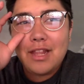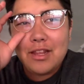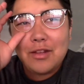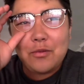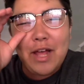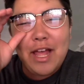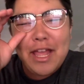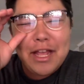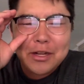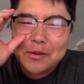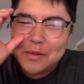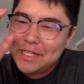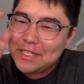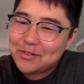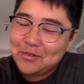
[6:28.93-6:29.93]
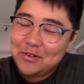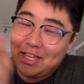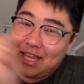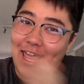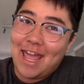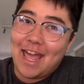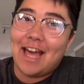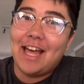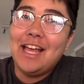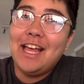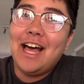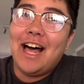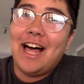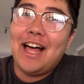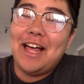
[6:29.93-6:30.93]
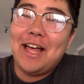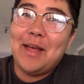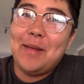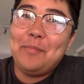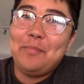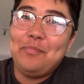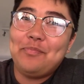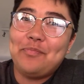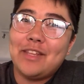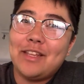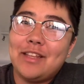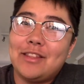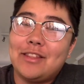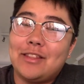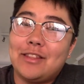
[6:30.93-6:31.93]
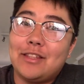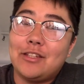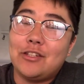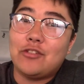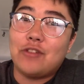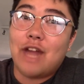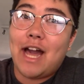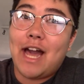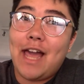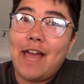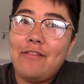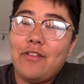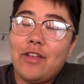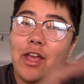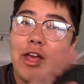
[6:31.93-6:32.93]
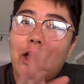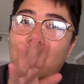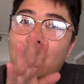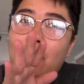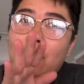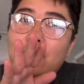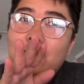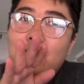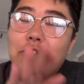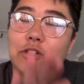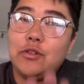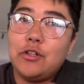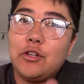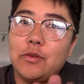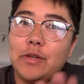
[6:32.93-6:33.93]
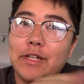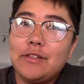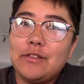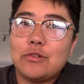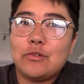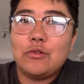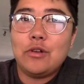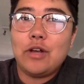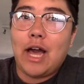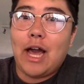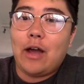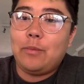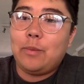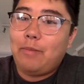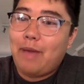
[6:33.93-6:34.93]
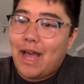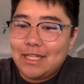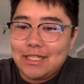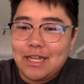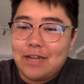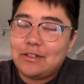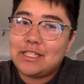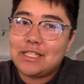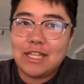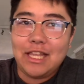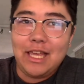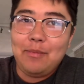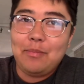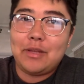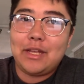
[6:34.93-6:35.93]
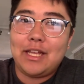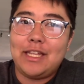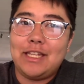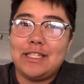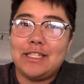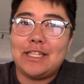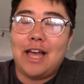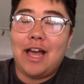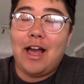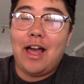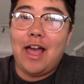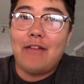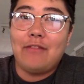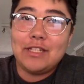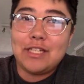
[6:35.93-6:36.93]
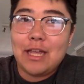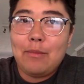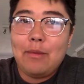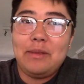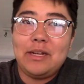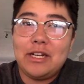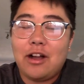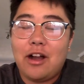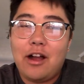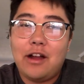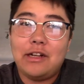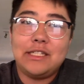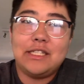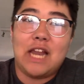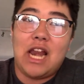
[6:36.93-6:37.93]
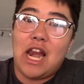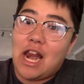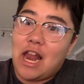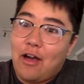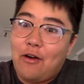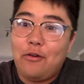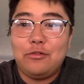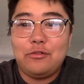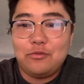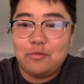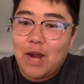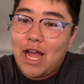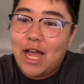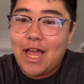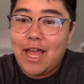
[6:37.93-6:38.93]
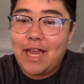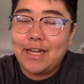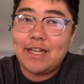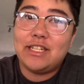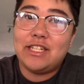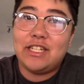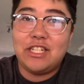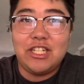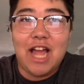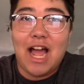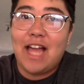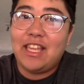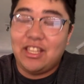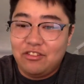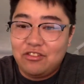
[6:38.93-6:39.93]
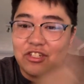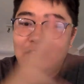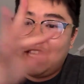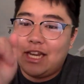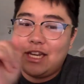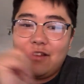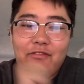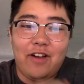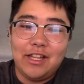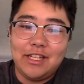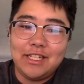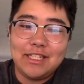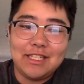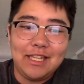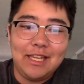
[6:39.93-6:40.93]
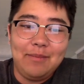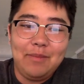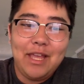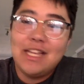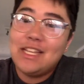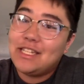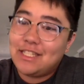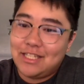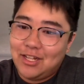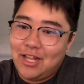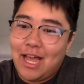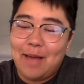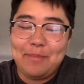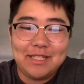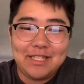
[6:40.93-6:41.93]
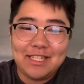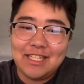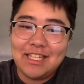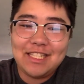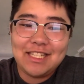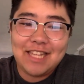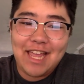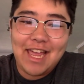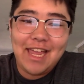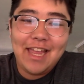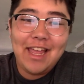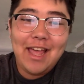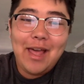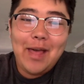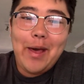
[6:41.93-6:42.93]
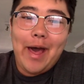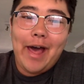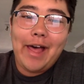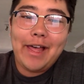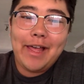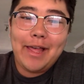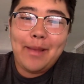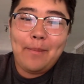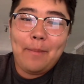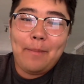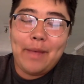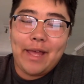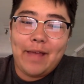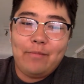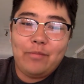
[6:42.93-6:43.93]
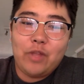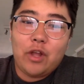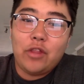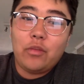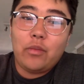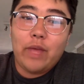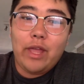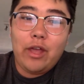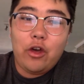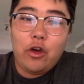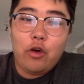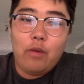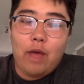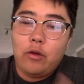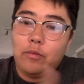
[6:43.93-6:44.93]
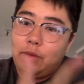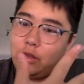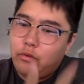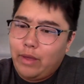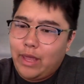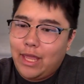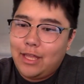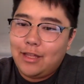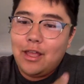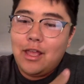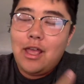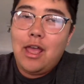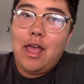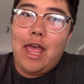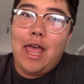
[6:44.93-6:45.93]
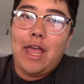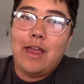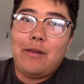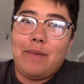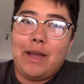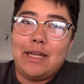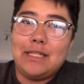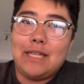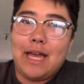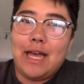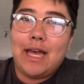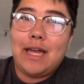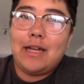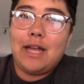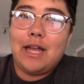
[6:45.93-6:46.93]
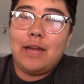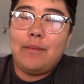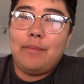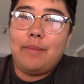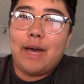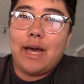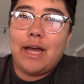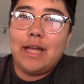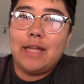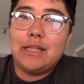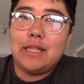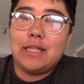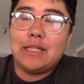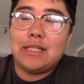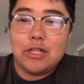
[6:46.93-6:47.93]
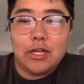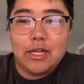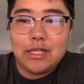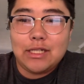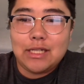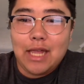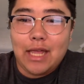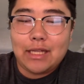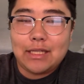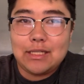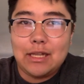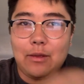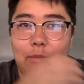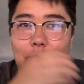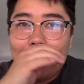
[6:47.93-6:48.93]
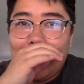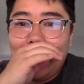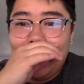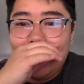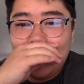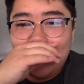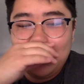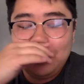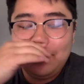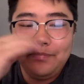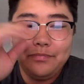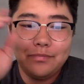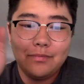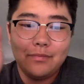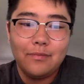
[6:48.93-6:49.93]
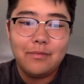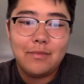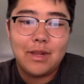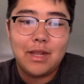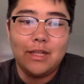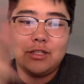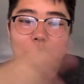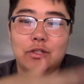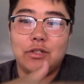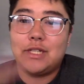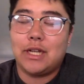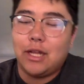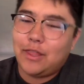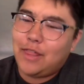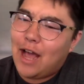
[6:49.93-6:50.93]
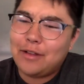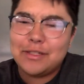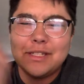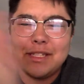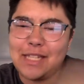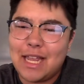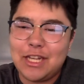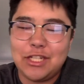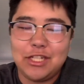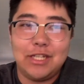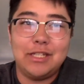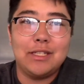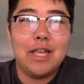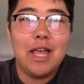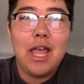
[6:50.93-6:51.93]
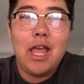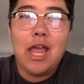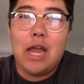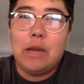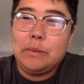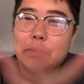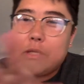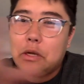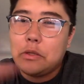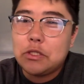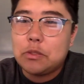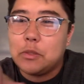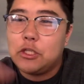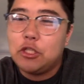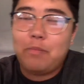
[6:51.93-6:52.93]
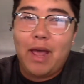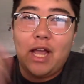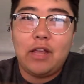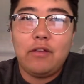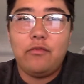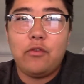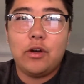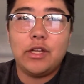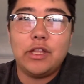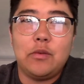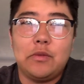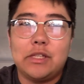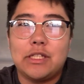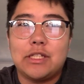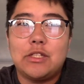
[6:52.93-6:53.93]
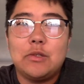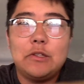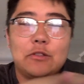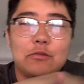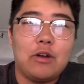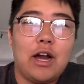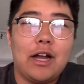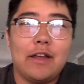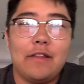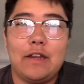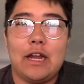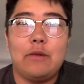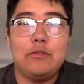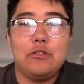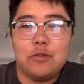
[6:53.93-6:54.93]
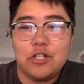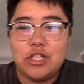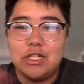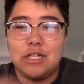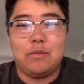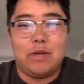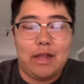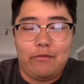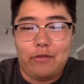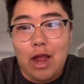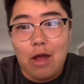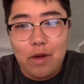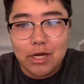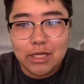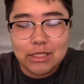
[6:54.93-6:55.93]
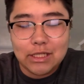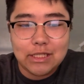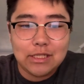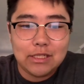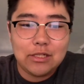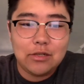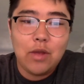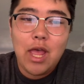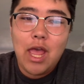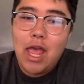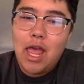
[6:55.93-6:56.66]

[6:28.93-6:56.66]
What? Korean school? Yeah. The drive to Korean school, I would be passed out asleep because every time I'm in a car and it's a long ride, I usually end up falling asleep. Still happens to this day. But on the way home, I would be awake, and my dad had bought the Sirius XM radio. So there's like 1,000 stations, and we'd go switch back and forth. He would listen to his rock, and then I would switch it to whatever I wanted to listen to.